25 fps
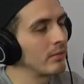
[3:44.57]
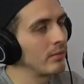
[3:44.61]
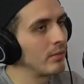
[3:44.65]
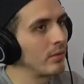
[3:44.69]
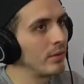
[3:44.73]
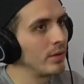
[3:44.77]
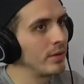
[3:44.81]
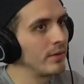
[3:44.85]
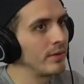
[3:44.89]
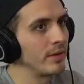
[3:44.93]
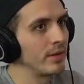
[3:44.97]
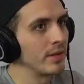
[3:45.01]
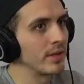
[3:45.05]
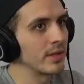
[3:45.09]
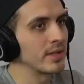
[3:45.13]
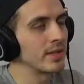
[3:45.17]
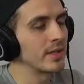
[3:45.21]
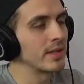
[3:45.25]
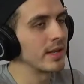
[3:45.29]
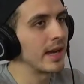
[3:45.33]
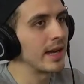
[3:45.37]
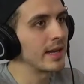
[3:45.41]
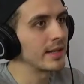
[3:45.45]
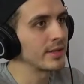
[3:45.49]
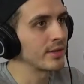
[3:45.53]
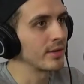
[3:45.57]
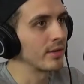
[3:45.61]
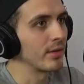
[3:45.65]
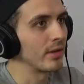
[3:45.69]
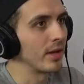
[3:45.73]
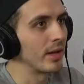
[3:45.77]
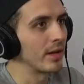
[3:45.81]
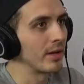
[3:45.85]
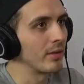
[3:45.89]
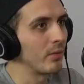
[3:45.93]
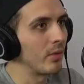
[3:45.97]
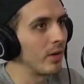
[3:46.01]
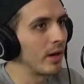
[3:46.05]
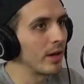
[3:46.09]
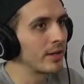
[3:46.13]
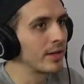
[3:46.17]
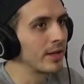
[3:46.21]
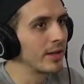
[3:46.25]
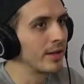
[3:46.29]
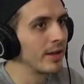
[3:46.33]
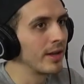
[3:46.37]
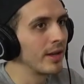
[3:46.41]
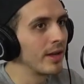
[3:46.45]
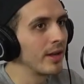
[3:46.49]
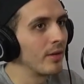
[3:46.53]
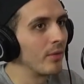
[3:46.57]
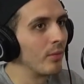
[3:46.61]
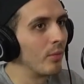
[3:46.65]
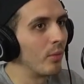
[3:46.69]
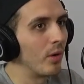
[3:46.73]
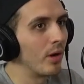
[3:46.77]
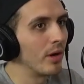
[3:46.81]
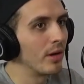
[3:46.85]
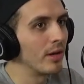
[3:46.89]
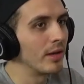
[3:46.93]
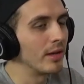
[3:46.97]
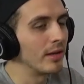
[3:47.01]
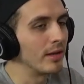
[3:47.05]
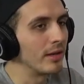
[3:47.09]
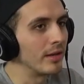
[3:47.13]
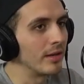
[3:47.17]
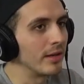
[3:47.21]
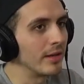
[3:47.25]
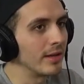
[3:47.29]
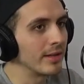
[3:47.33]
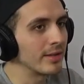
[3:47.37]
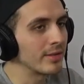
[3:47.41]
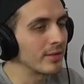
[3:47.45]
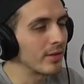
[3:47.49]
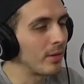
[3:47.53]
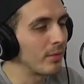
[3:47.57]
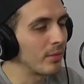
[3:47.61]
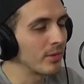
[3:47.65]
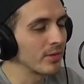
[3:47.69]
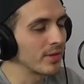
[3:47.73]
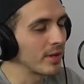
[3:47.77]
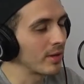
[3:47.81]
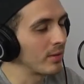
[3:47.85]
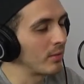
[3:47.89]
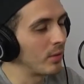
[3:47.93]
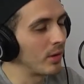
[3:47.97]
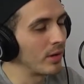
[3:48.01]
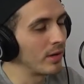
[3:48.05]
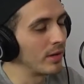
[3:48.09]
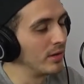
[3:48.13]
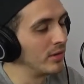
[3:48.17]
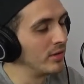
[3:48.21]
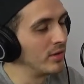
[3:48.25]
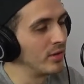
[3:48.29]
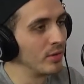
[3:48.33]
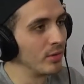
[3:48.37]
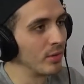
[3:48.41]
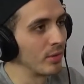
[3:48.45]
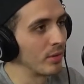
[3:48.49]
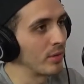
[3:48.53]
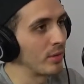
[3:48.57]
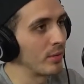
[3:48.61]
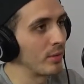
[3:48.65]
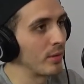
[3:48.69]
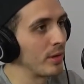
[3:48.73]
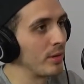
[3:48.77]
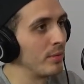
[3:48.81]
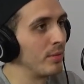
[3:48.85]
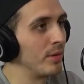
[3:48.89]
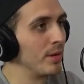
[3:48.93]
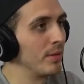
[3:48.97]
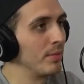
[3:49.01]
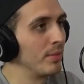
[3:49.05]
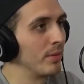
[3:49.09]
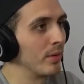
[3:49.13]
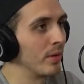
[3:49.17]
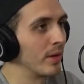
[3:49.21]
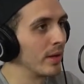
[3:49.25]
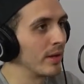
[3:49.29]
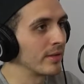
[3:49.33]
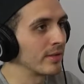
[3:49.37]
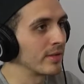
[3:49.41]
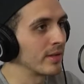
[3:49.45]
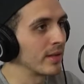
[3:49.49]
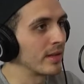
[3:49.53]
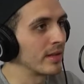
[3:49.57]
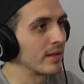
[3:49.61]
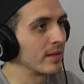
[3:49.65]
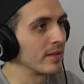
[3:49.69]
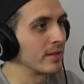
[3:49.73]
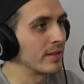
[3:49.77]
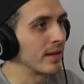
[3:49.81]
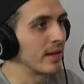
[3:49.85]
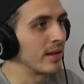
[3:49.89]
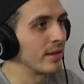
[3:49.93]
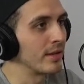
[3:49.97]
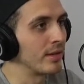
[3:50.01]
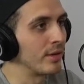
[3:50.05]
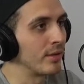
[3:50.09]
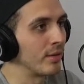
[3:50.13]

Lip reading: Well, even the stats are like it's almost like 1 in 2 or 3 people has like anxiety or